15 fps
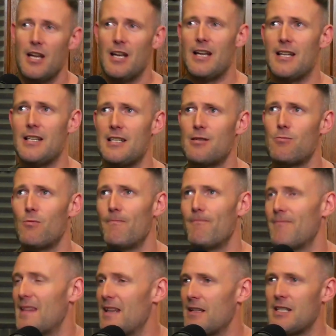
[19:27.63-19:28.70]
It's
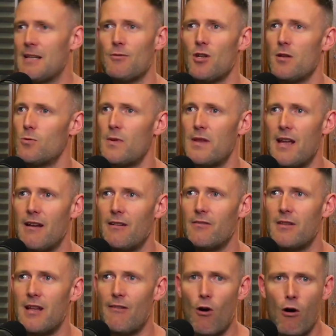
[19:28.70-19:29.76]
sometimes when
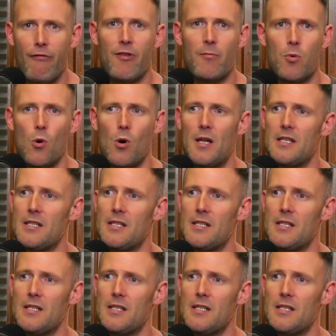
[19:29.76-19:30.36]
they're off the boilies,